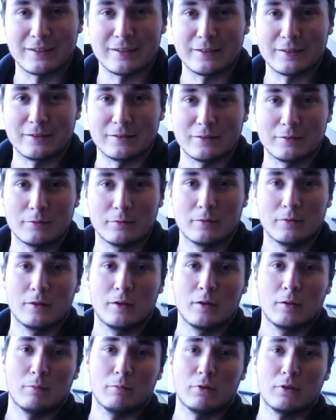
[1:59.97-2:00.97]
and
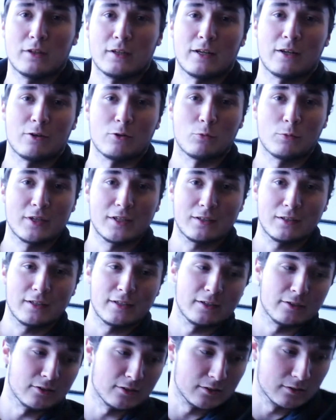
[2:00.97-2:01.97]
pull it out a week
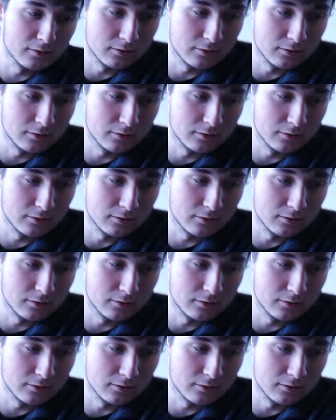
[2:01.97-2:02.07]
later.